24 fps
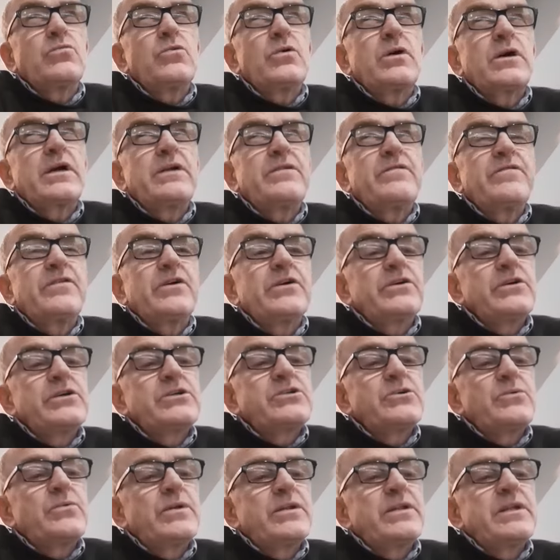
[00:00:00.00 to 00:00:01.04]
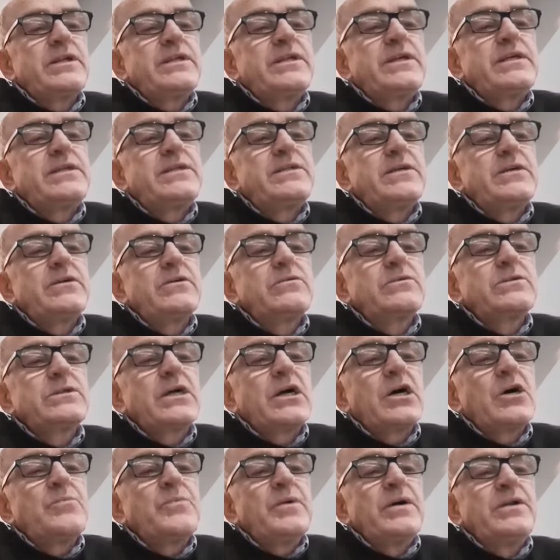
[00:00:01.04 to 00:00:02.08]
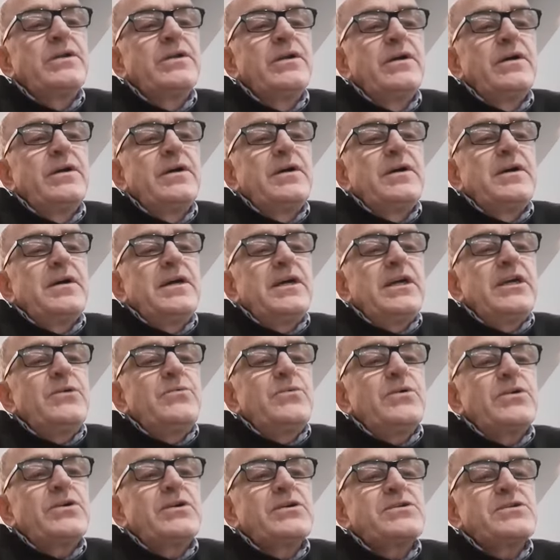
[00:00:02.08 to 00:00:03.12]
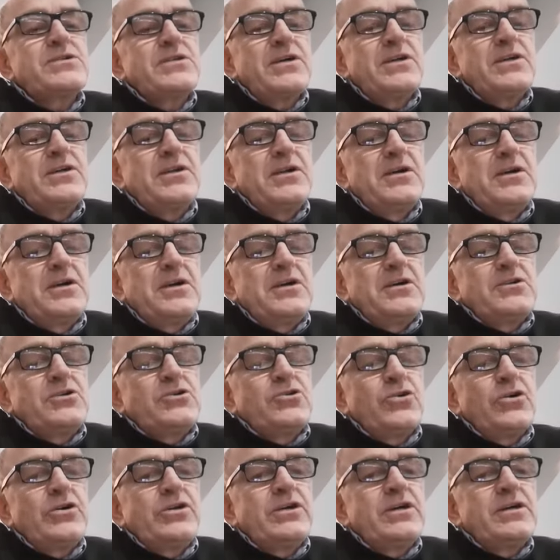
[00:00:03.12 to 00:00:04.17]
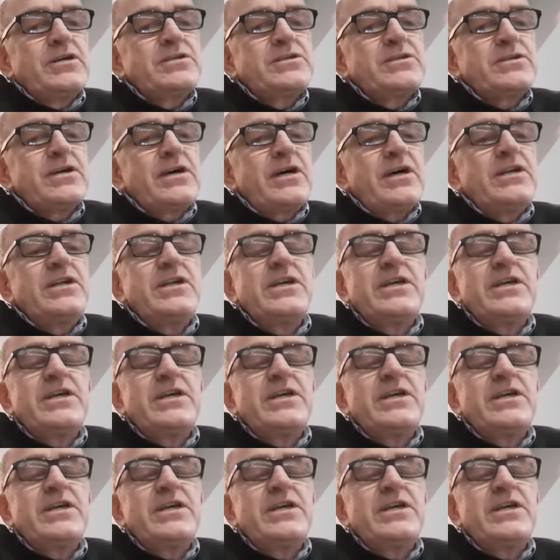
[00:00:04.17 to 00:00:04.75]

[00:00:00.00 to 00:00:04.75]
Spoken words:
We can furnish you with the details. Come and eat with us and join us and